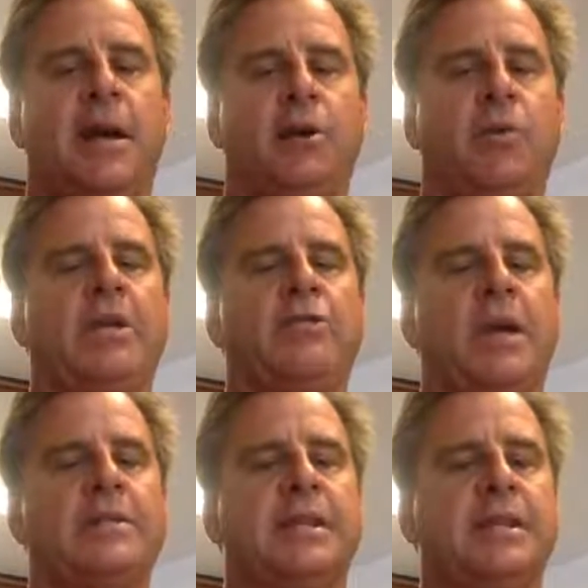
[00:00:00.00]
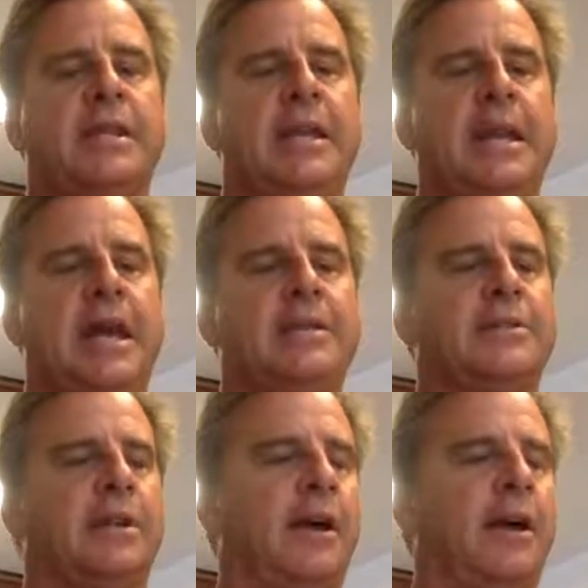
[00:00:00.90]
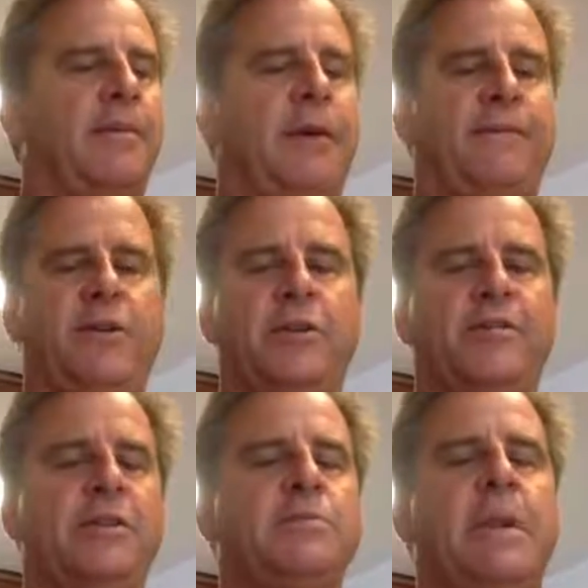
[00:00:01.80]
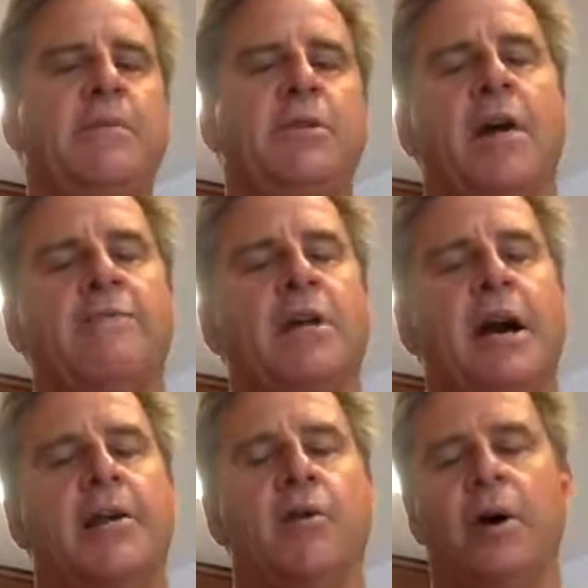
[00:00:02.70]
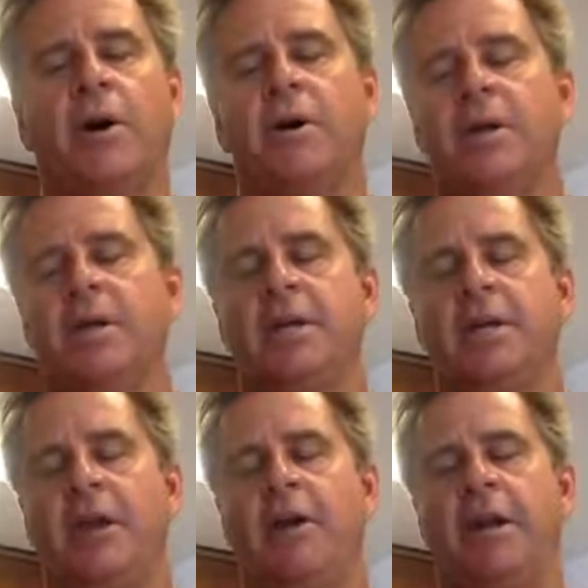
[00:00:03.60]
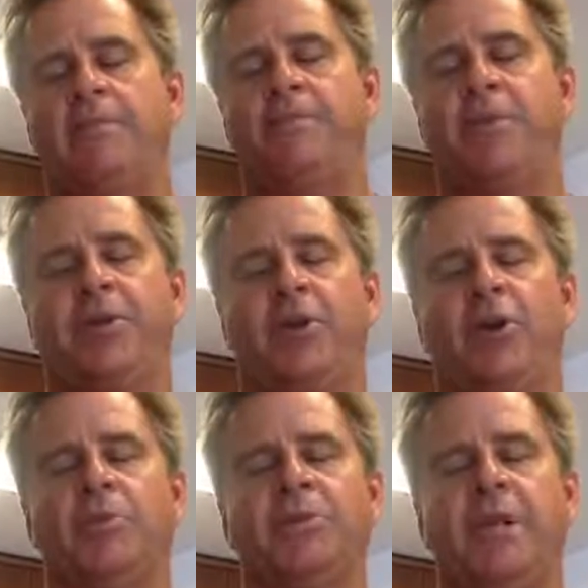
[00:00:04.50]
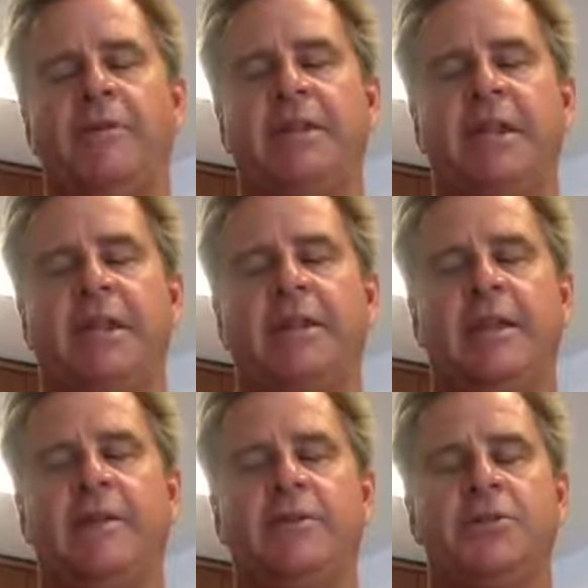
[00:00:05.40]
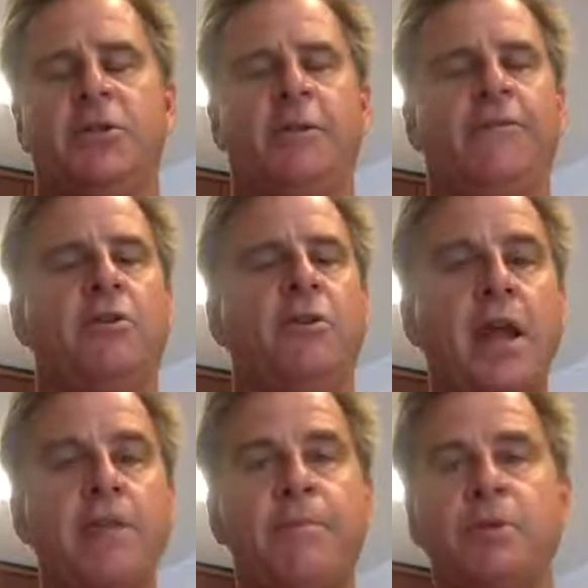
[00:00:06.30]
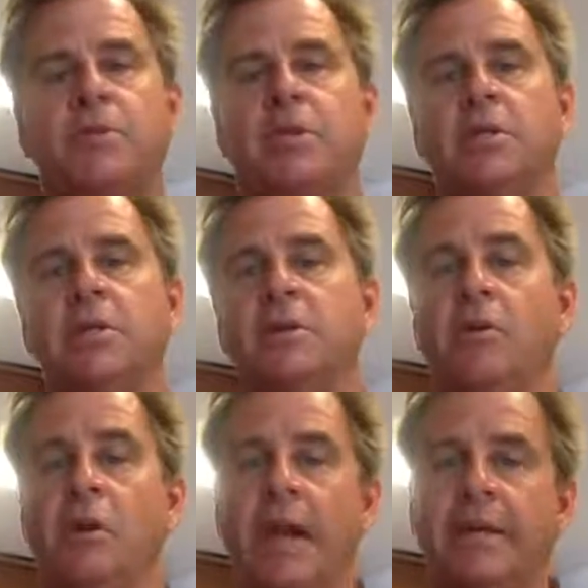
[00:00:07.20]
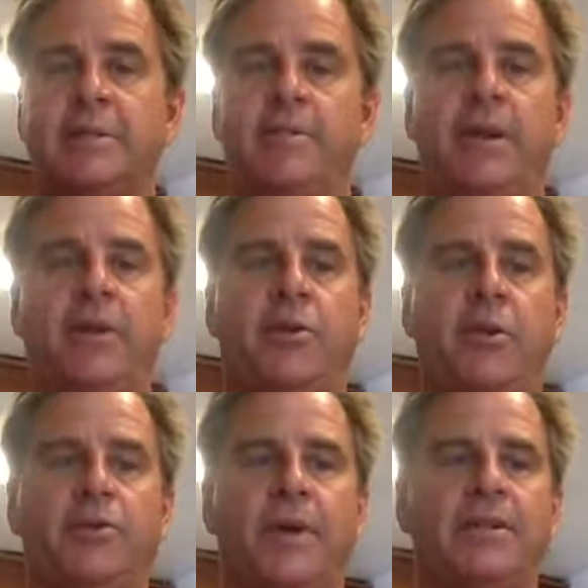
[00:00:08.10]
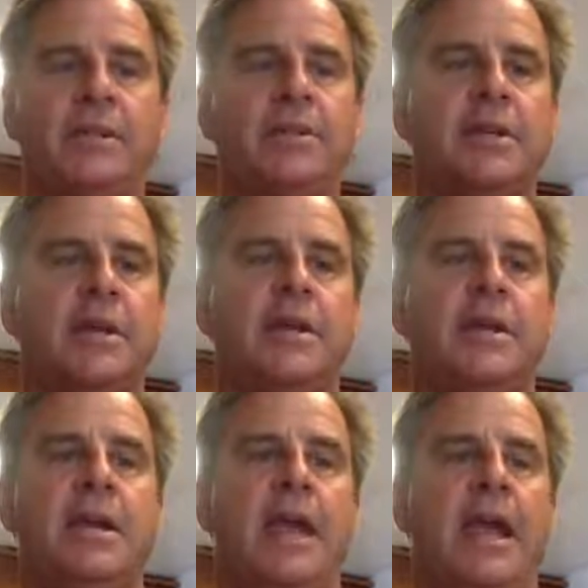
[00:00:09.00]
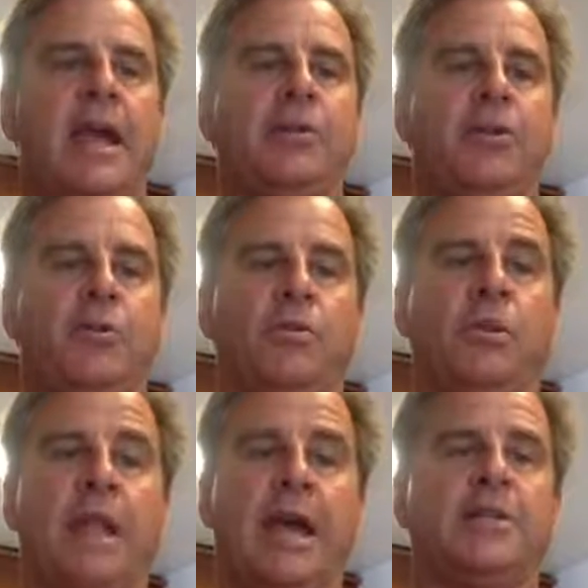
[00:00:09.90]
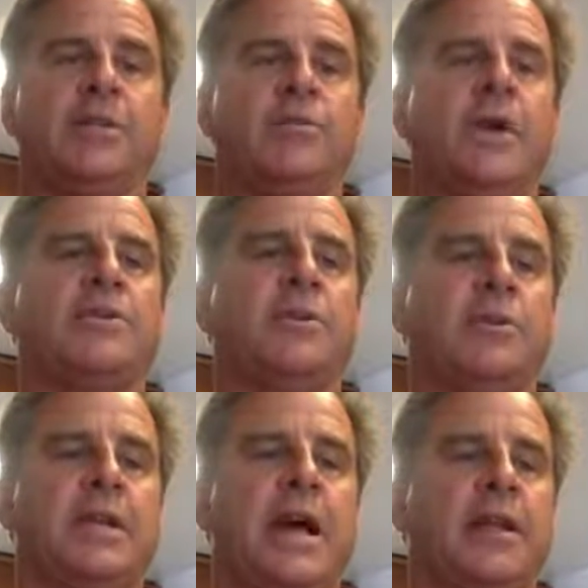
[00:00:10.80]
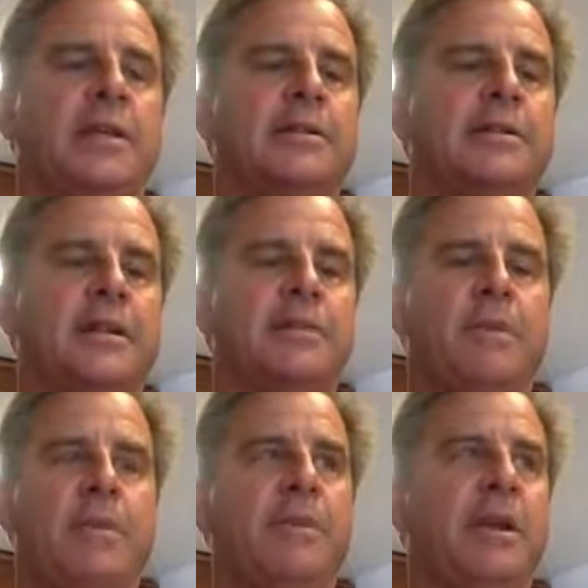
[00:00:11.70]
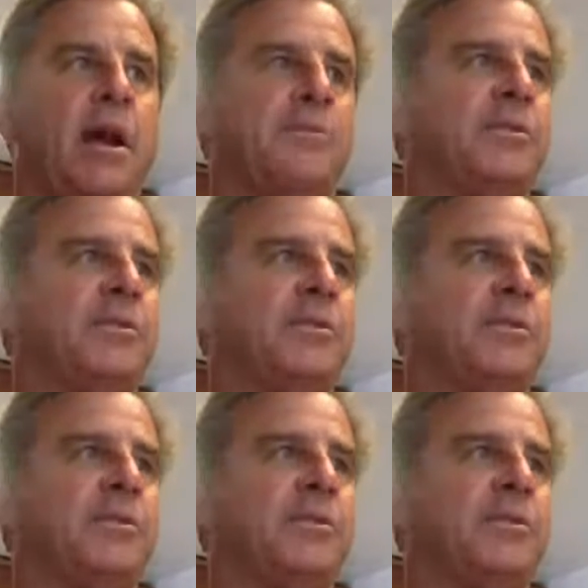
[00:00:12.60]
Greek dressing. He has a few different, it's made with avocado oil. They already put the herbs and everything in there. So if you're not a person who likes to make your own dressings and you like to dress your salads, this might be an option.